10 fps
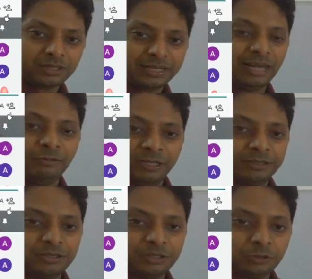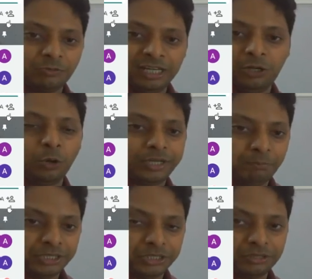Kelvin, so very low
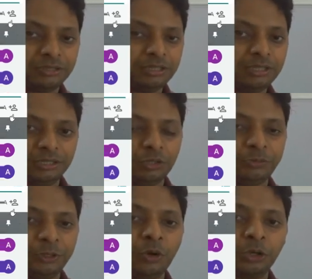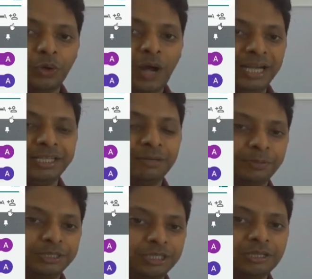temperature. So if you go to high
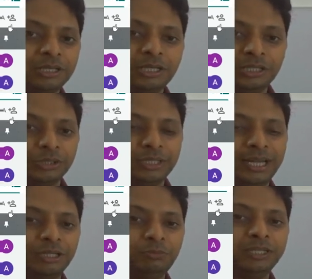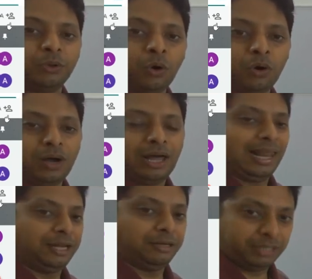temperature, so there will be no
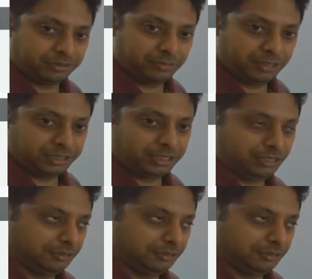alignment basically.